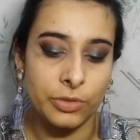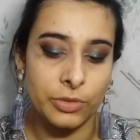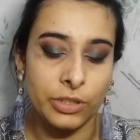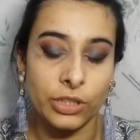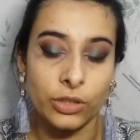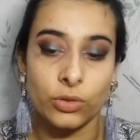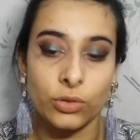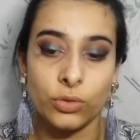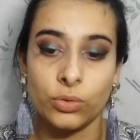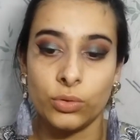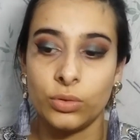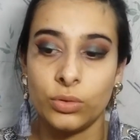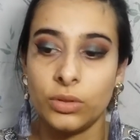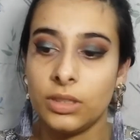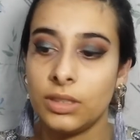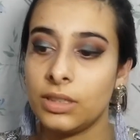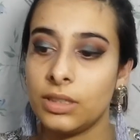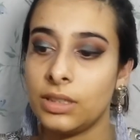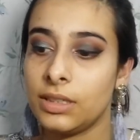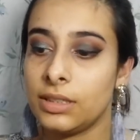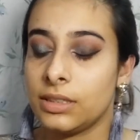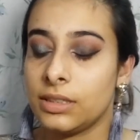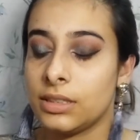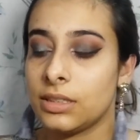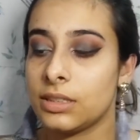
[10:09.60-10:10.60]
pretty cool.
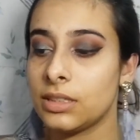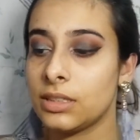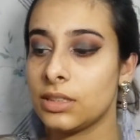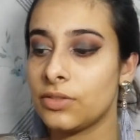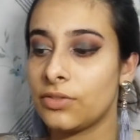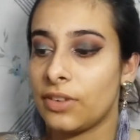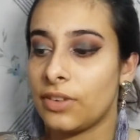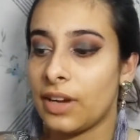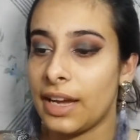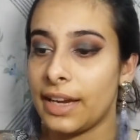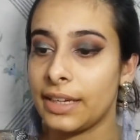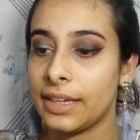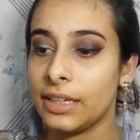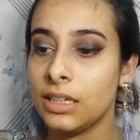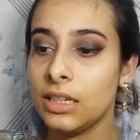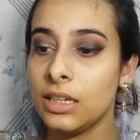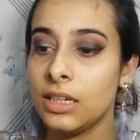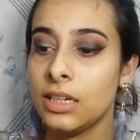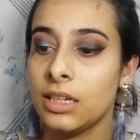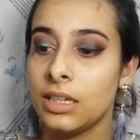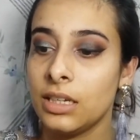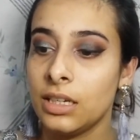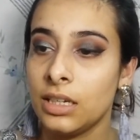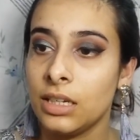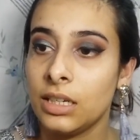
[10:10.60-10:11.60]
This is fine.
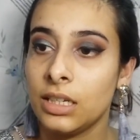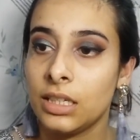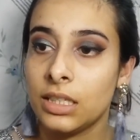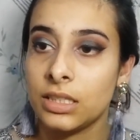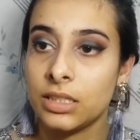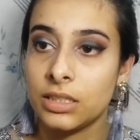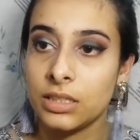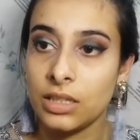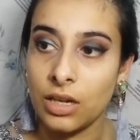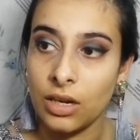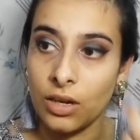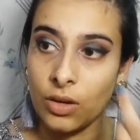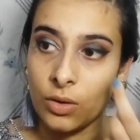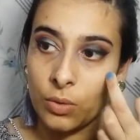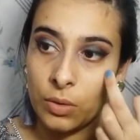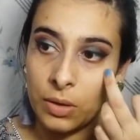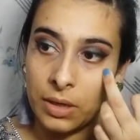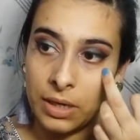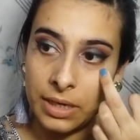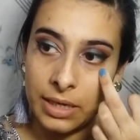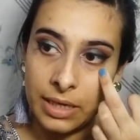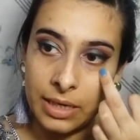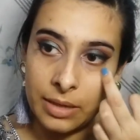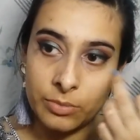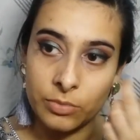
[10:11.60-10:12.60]
Now
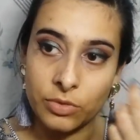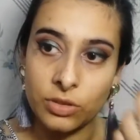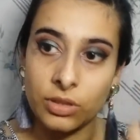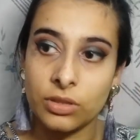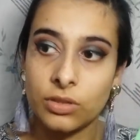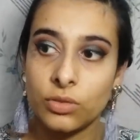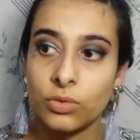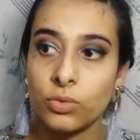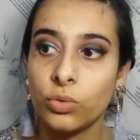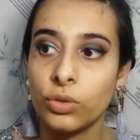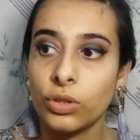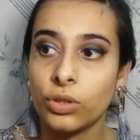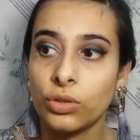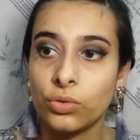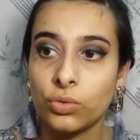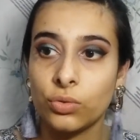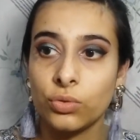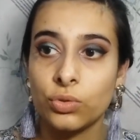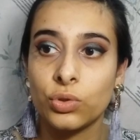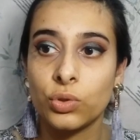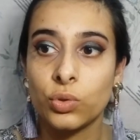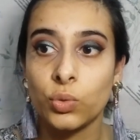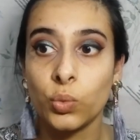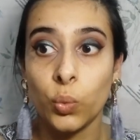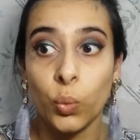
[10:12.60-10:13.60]
I am just going to
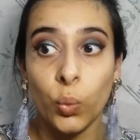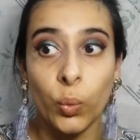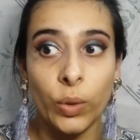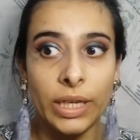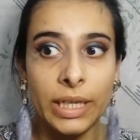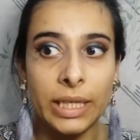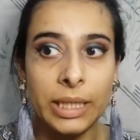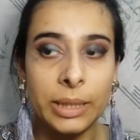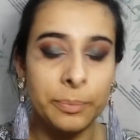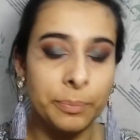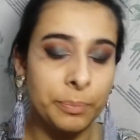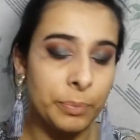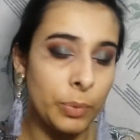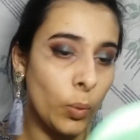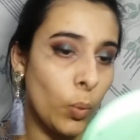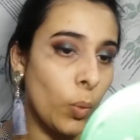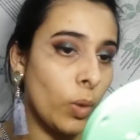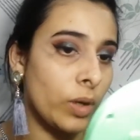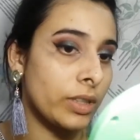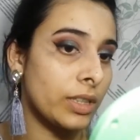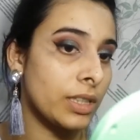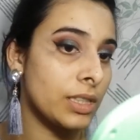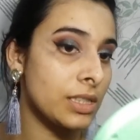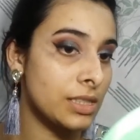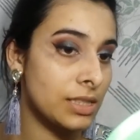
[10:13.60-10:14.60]
sweep
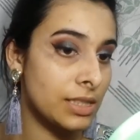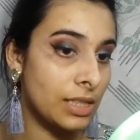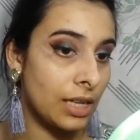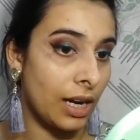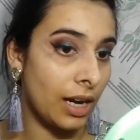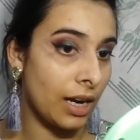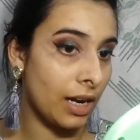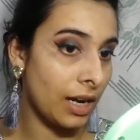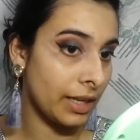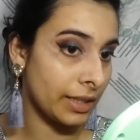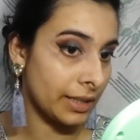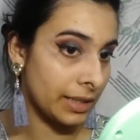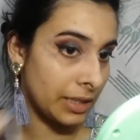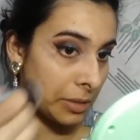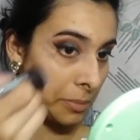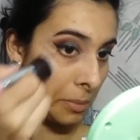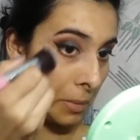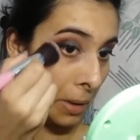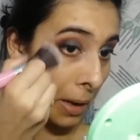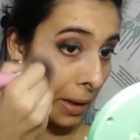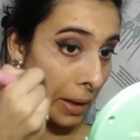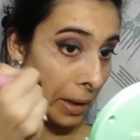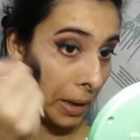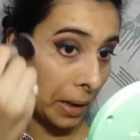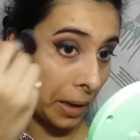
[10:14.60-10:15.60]
what is under
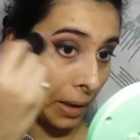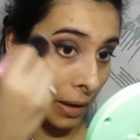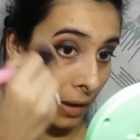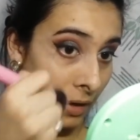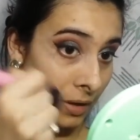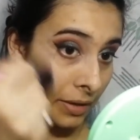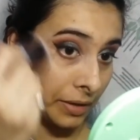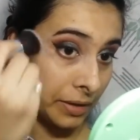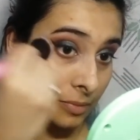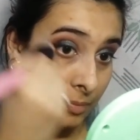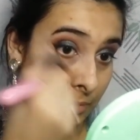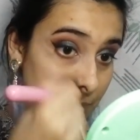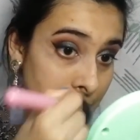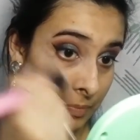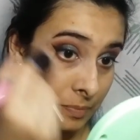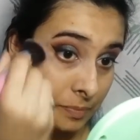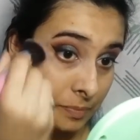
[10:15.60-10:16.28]
my eye.